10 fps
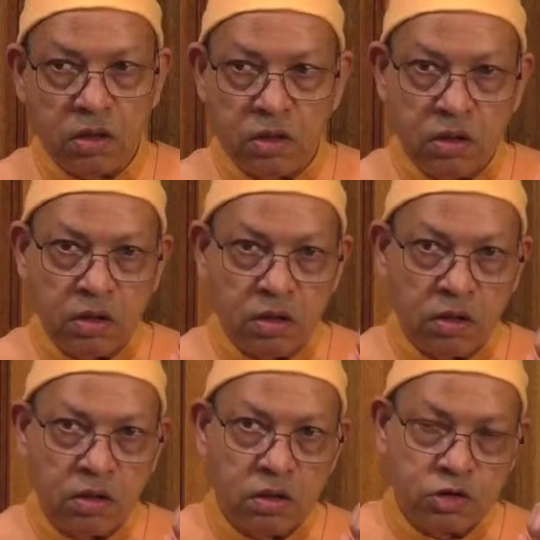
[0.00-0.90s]
the
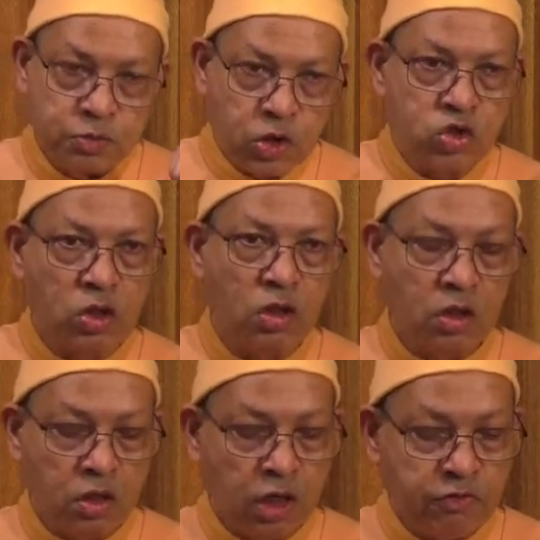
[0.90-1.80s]
spiritual
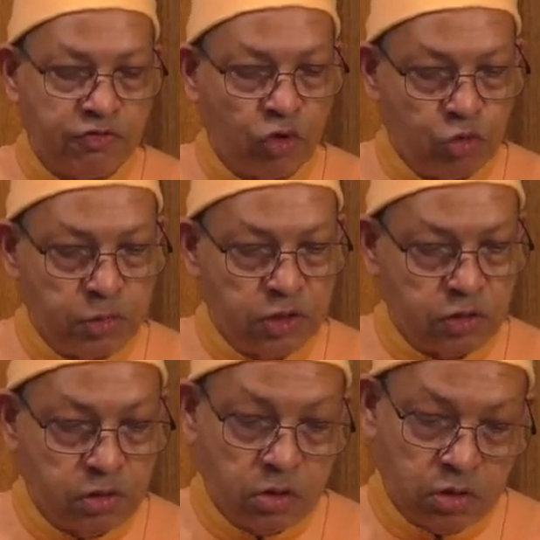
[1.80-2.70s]
unfoldment
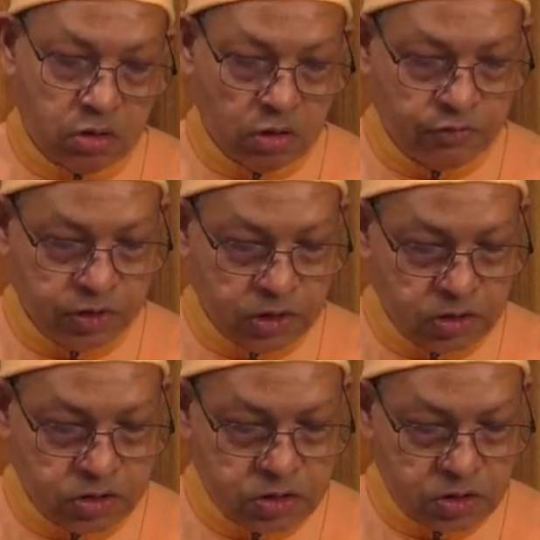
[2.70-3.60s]
of
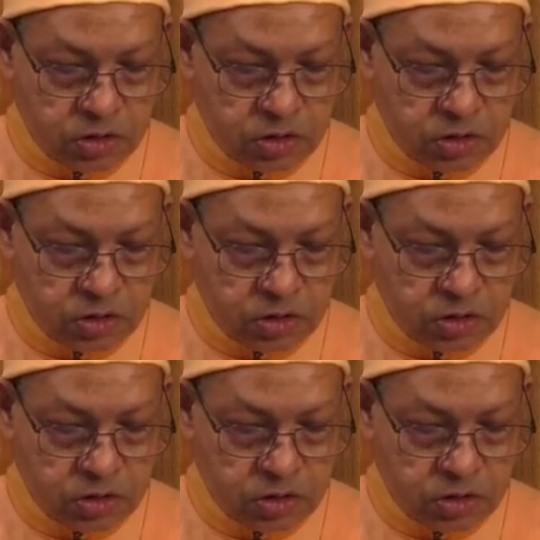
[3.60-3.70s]
others.